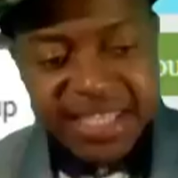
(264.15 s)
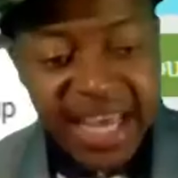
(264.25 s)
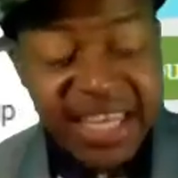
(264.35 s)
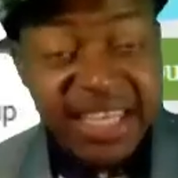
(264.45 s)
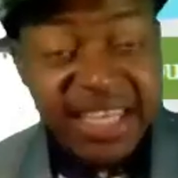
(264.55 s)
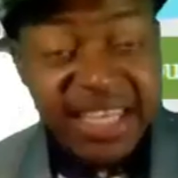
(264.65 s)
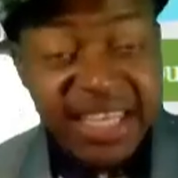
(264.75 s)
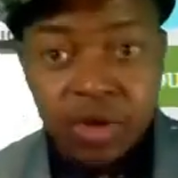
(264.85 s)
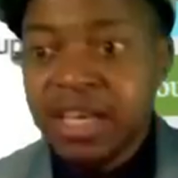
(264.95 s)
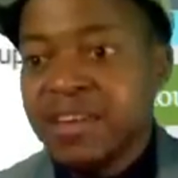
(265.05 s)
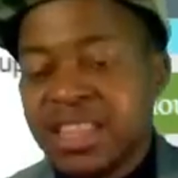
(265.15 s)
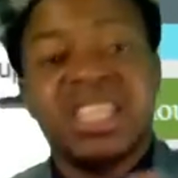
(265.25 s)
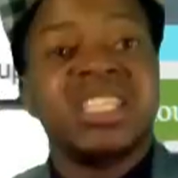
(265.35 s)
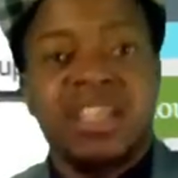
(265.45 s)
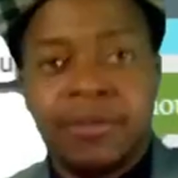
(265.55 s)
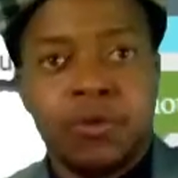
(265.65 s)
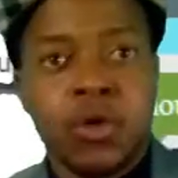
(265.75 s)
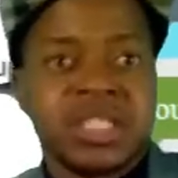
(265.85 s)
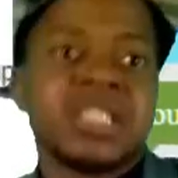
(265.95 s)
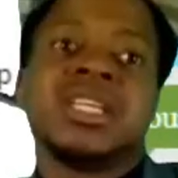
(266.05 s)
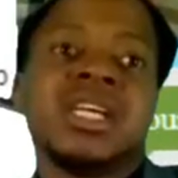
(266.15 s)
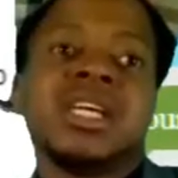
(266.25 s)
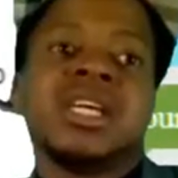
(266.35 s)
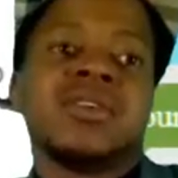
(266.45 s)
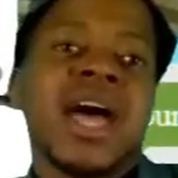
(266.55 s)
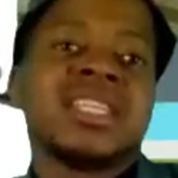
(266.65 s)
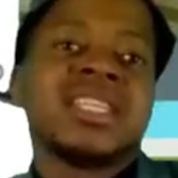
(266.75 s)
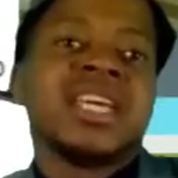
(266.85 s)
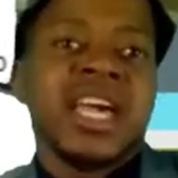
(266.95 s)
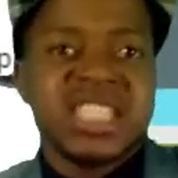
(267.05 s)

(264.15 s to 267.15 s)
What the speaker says: said he has forgiven the G40, right?